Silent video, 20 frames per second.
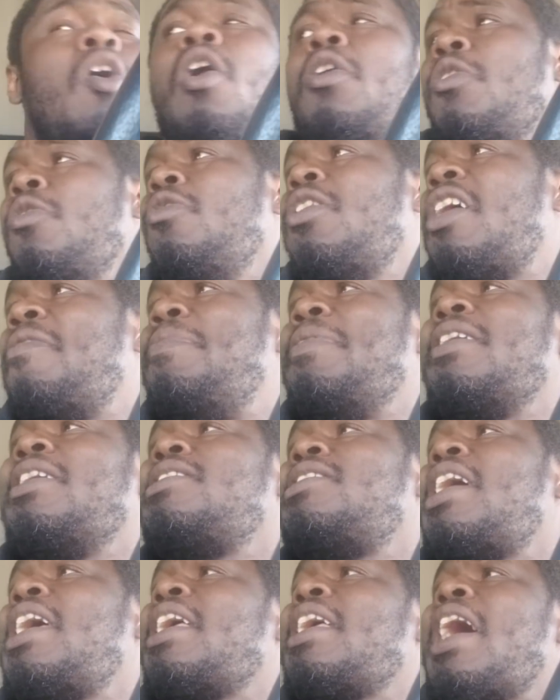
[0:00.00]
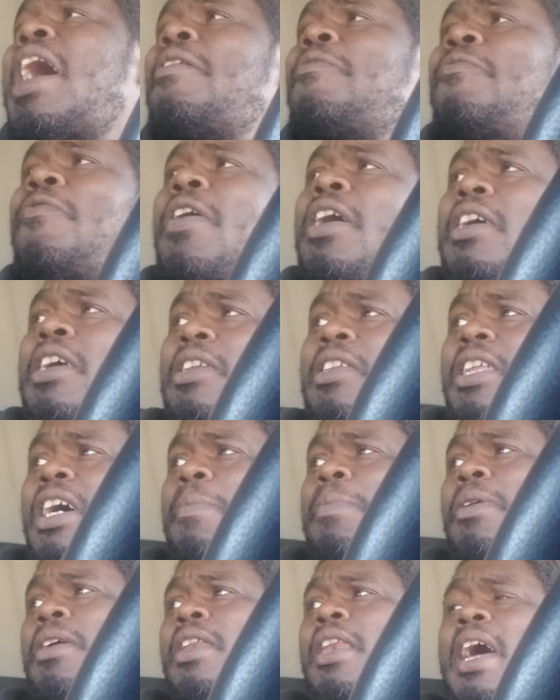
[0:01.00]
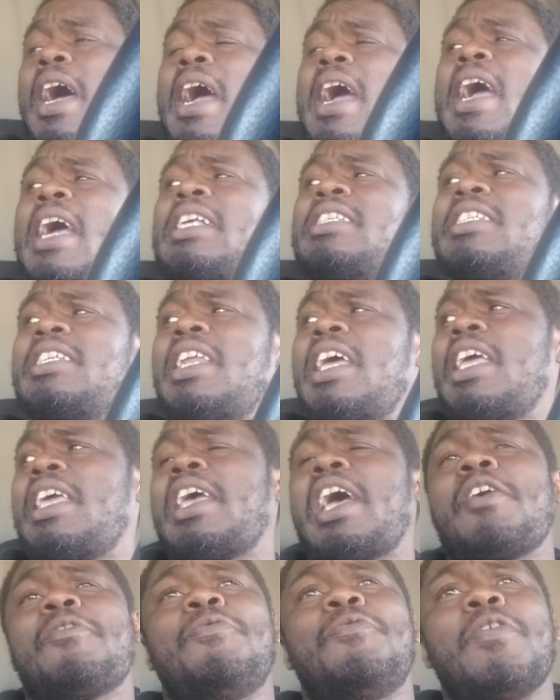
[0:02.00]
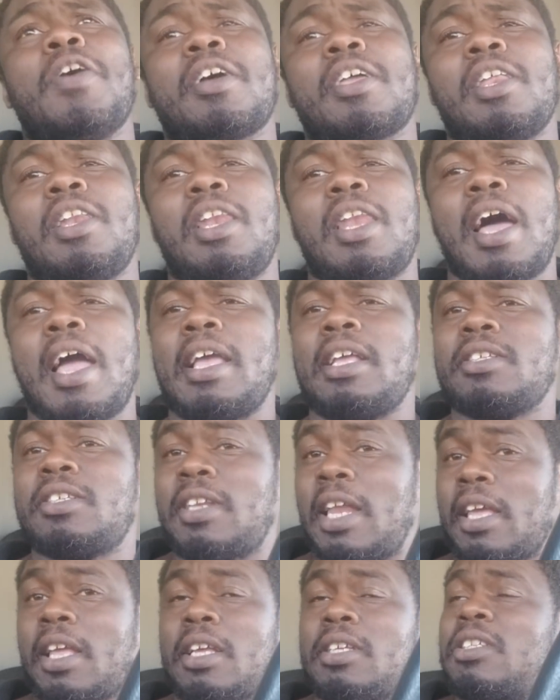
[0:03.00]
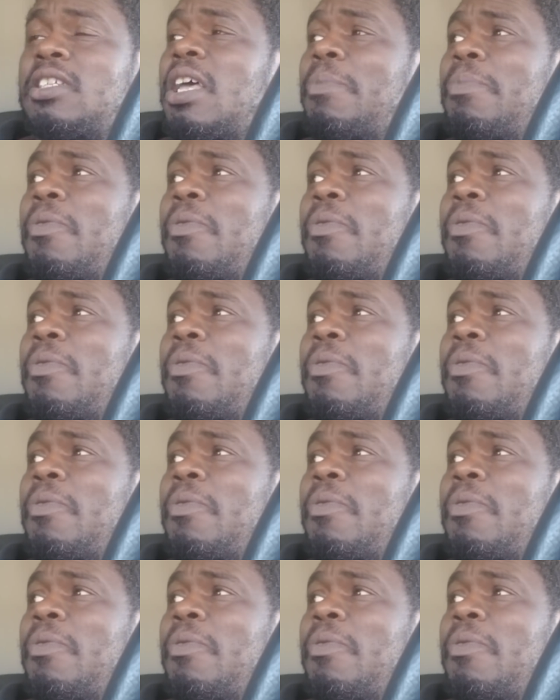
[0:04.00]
Oh, you left because they got fucking W9s and they got fucking lights, like I said